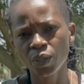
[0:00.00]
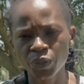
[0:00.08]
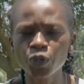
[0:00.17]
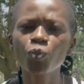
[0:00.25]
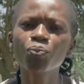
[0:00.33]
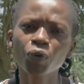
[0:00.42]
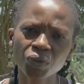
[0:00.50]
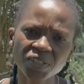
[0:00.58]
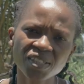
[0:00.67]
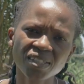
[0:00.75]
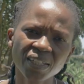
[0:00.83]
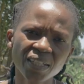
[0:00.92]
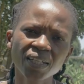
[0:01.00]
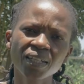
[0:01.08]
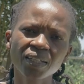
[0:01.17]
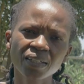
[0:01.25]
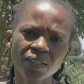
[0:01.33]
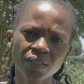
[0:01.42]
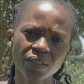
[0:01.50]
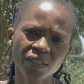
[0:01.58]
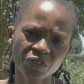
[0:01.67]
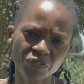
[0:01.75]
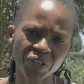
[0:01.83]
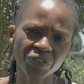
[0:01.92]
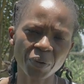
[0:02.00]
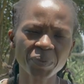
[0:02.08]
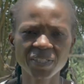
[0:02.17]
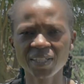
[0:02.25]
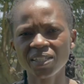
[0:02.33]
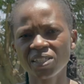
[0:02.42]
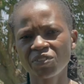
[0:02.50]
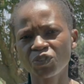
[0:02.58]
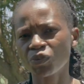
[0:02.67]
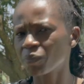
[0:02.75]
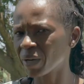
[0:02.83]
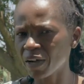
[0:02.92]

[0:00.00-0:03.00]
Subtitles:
you know, brought in different representatives from